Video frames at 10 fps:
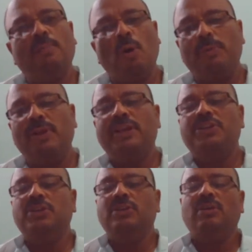
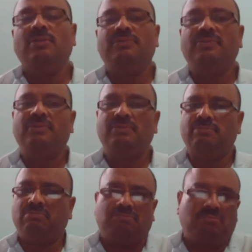population of
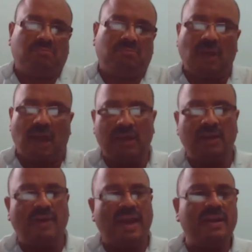
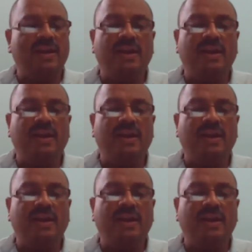undivided